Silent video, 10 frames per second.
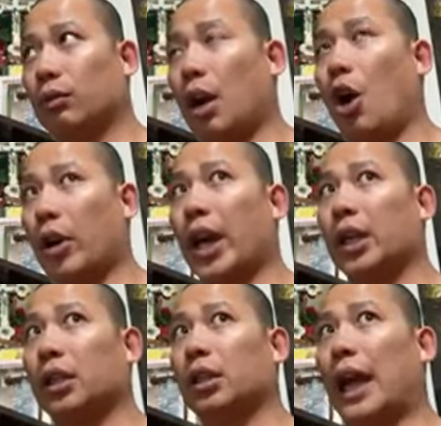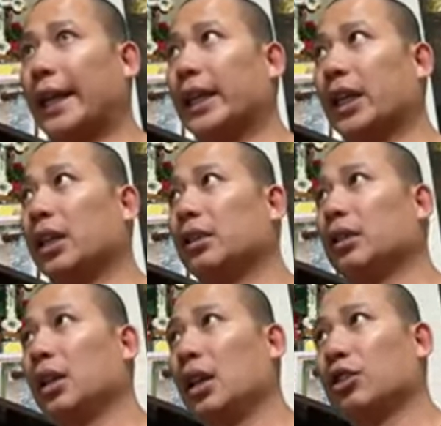okay, I get it.
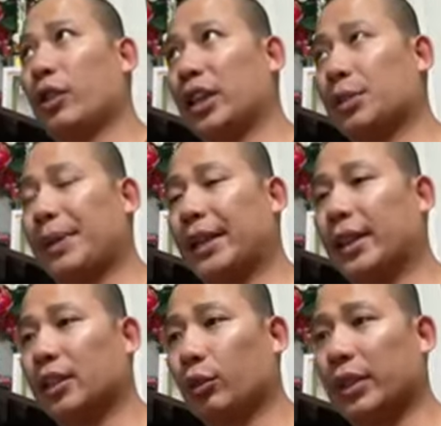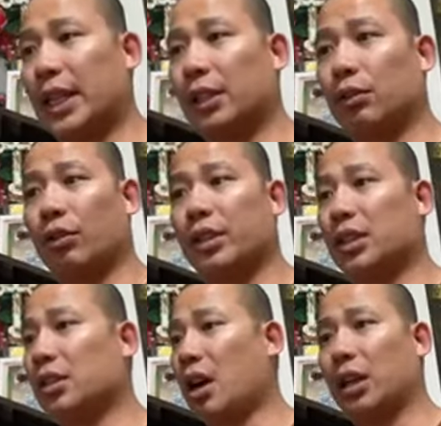Trying to explain things to a 10-year-old is
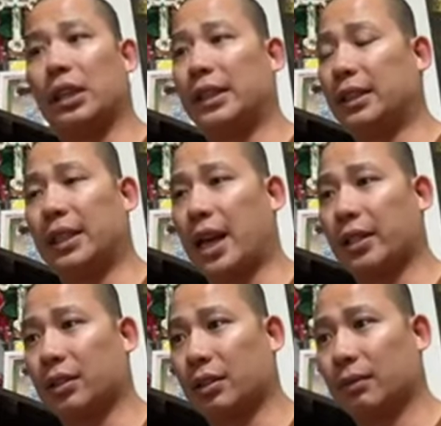not an easy task.